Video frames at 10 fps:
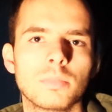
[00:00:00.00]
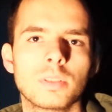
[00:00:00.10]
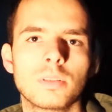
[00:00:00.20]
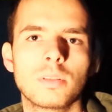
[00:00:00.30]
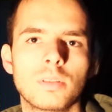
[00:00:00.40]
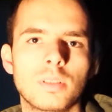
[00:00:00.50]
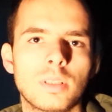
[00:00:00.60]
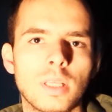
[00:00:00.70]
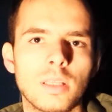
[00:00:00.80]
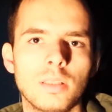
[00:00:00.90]

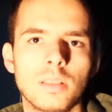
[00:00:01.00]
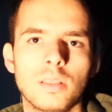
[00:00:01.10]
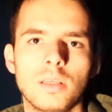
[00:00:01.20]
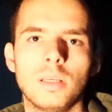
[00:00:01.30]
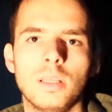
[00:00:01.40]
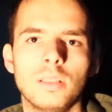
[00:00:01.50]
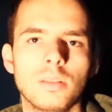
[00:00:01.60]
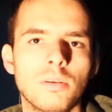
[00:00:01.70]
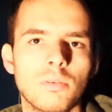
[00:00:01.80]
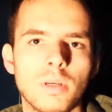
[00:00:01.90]
stand
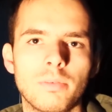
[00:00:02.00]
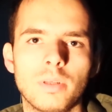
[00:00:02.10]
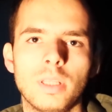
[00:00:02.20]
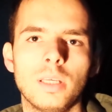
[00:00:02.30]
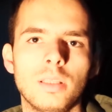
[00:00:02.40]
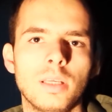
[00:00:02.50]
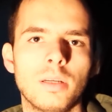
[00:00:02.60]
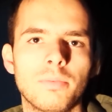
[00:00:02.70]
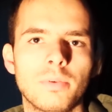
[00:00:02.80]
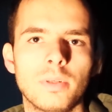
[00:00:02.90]
and go every day
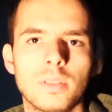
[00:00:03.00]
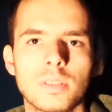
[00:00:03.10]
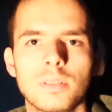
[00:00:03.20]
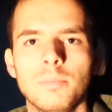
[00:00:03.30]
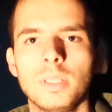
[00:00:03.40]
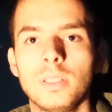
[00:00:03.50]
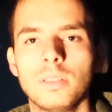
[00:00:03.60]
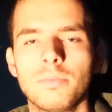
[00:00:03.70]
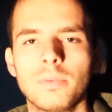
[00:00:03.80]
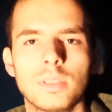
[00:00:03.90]
there first, be in
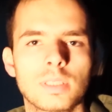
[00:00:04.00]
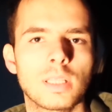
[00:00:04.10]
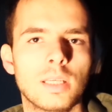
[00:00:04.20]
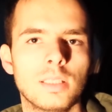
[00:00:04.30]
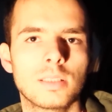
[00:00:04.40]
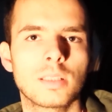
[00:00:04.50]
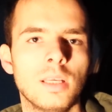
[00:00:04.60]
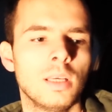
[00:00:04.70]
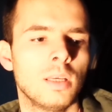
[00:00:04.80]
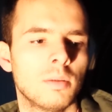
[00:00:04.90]
the first lines.
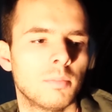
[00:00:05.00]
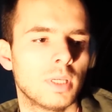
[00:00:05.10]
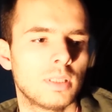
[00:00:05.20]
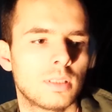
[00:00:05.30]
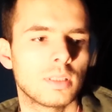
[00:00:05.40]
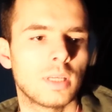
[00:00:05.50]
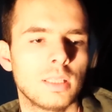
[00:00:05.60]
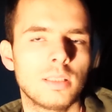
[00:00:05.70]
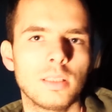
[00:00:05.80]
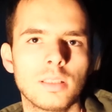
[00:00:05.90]
But
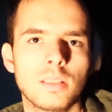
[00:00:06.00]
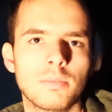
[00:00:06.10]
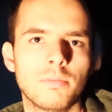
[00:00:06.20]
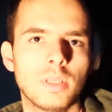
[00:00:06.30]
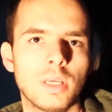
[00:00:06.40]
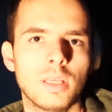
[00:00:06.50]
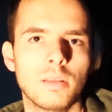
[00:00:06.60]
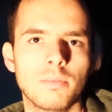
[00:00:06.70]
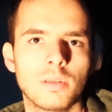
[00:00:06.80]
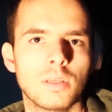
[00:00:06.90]
I think we
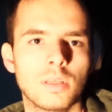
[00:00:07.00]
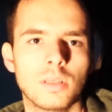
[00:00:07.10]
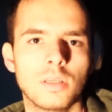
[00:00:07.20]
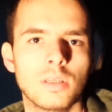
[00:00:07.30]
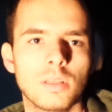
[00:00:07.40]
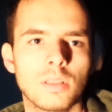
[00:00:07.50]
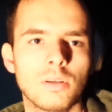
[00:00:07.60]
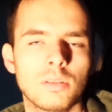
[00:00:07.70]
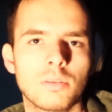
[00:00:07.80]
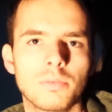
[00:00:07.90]
have a
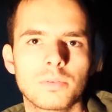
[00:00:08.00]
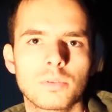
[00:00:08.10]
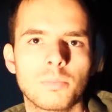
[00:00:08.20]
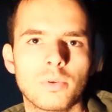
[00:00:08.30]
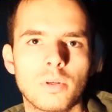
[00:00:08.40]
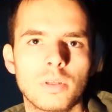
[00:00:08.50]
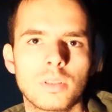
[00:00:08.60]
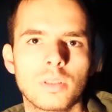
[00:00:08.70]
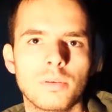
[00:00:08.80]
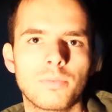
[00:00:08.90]
lot of support
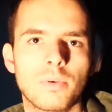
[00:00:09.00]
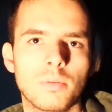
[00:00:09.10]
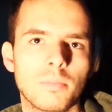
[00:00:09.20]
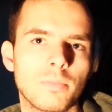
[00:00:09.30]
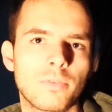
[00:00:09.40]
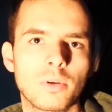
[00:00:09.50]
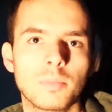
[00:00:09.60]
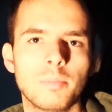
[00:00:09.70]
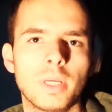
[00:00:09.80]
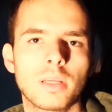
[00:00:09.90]
from
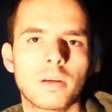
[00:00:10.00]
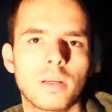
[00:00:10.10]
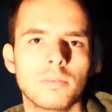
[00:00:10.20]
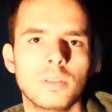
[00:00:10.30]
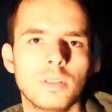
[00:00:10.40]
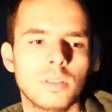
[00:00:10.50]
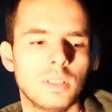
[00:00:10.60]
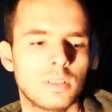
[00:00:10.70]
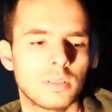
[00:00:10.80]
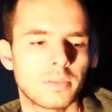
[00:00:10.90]
the background.
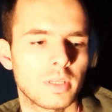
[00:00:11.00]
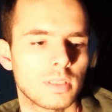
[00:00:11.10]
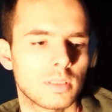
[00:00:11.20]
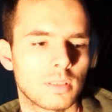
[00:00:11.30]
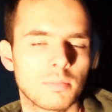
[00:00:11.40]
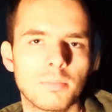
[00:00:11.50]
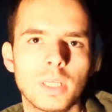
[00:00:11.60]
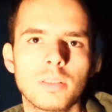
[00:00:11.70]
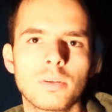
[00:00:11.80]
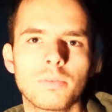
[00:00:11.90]
It is just a
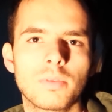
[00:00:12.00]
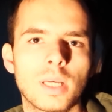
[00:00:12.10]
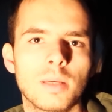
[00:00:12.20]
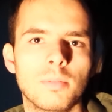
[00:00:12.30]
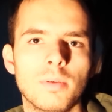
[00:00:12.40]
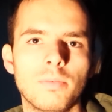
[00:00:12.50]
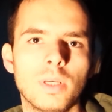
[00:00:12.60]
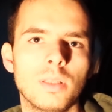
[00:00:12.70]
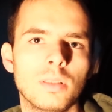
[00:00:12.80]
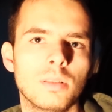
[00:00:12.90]
matter of time
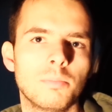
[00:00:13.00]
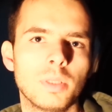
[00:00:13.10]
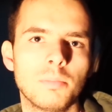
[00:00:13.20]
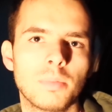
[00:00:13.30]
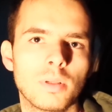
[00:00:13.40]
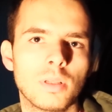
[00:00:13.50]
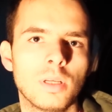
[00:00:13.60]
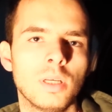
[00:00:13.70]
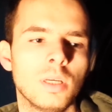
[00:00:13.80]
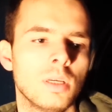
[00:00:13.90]
when the people
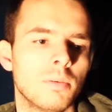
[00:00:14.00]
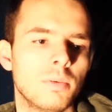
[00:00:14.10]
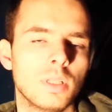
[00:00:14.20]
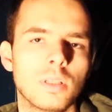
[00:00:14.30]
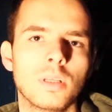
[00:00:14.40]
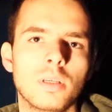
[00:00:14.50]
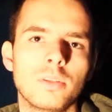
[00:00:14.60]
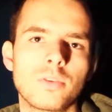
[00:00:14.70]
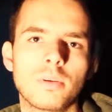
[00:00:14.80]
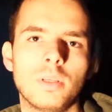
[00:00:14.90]
will
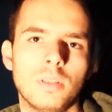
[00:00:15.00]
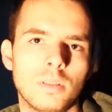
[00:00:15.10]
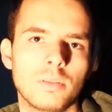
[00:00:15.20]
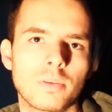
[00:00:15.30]
join